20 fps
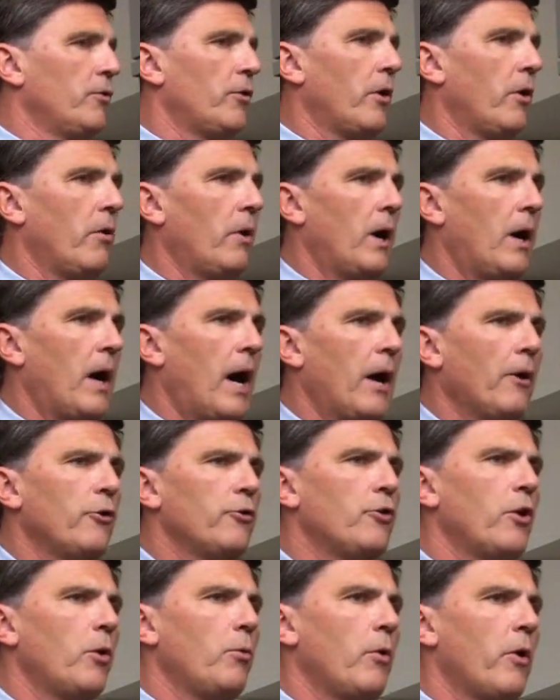So I
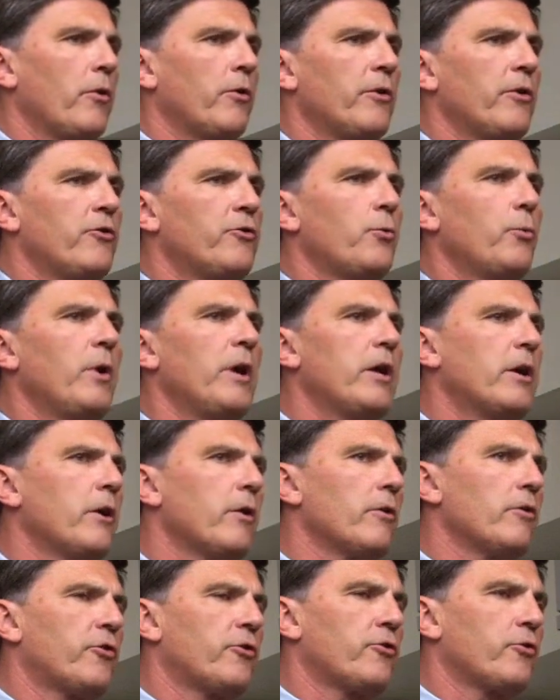don't know whether he's
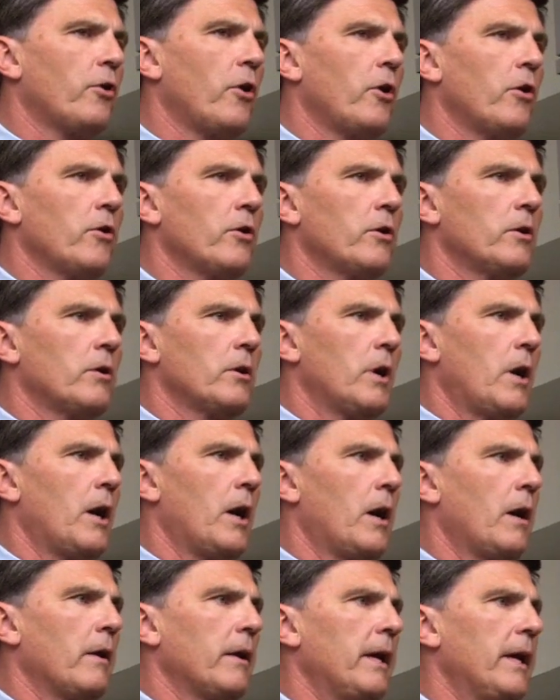weaker or stronger.
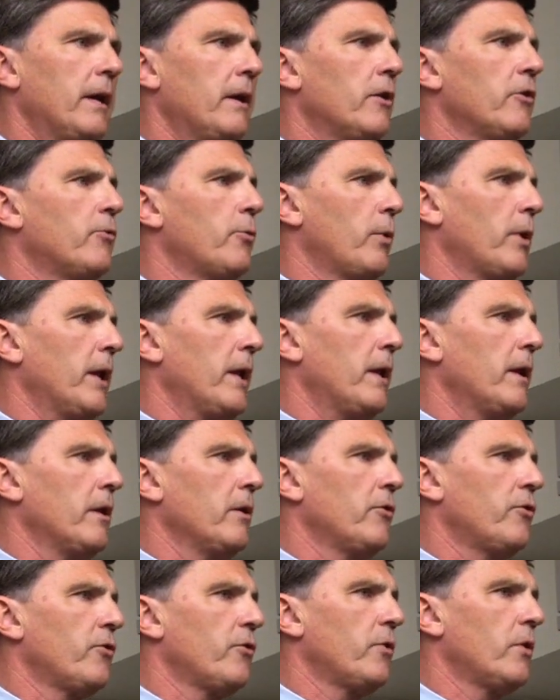He is what he
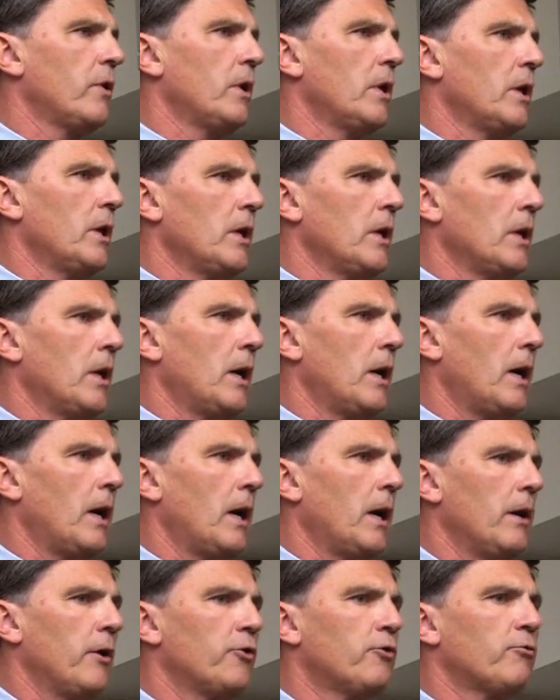is.
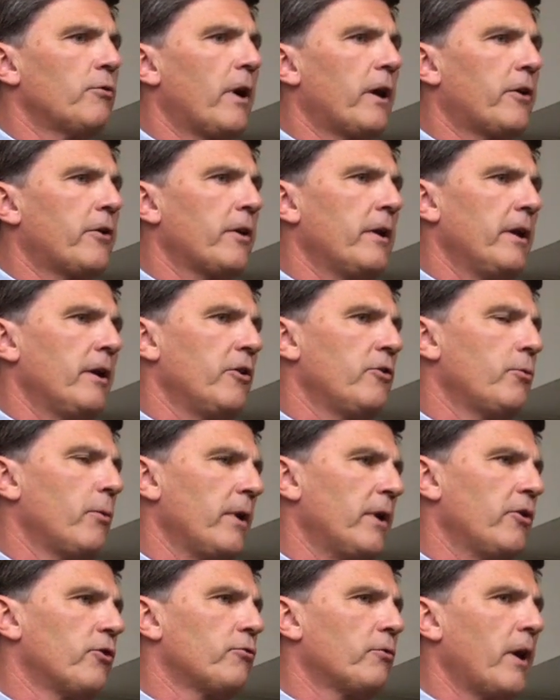His record is
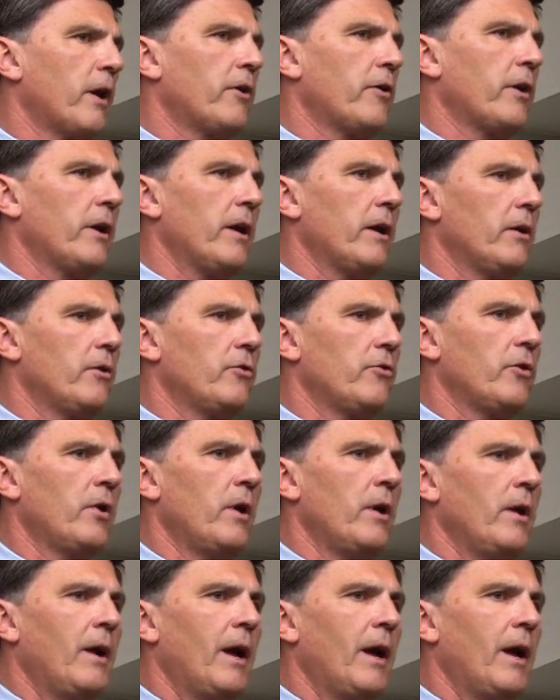what his record is.